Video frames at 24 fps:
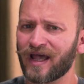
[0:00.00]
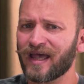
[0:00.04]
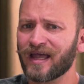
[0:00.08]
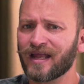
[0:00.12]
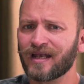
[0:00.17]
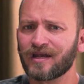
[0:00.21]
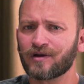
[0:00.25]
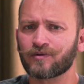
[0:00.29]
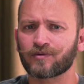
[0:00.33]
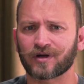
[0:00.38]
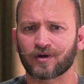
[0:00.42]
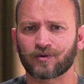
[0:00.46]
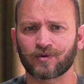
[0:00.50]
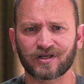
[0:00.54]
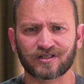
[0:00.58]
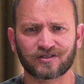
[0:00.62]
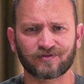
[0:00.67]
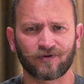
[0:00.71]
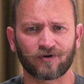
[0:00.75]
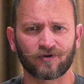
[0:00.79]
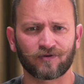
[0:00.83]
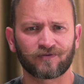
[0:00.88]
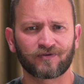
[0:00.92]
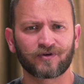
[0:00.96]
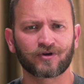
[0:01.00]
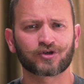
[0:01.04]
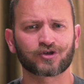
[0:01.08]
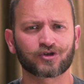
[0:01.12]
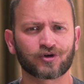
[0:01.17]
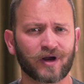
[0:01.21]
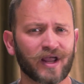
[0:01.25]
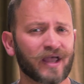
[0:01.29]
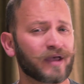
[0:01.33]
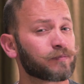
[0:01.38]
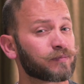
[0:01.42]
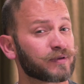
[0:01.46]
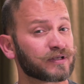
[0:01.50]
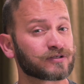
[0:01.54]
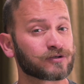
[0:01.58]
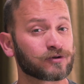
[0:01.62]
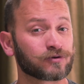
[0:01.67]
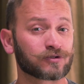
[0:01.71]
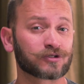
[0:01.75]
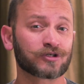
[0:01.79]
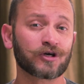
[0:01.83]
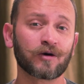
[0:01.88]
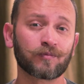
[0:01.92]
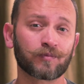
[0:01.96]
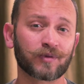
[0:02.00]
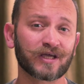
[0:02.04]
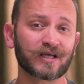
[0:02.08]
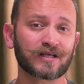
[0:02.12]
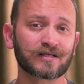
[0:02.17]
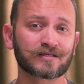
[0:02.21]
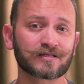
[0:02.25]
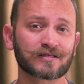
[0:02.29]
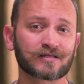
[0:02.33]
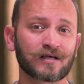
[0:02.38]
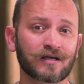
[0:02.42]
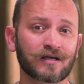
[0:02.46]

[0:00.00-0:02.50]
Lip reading: any requests for future episode topics,